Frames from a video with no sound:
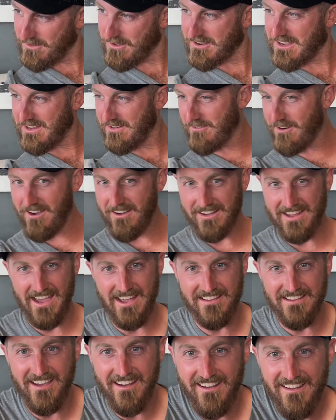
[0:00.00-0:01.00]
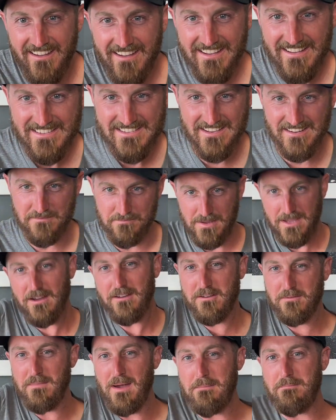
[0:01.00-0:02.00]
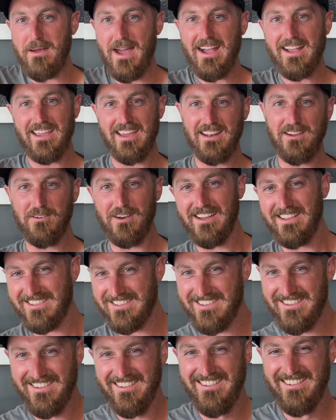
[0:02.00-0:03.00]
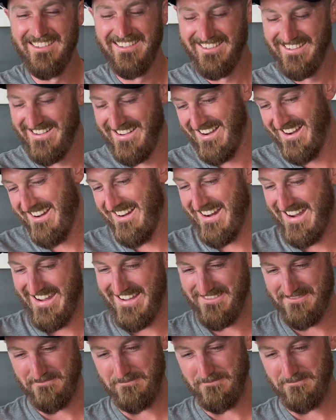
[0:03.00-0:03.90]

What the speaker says: looking around, can you? It's going to be under my back anyways. All right.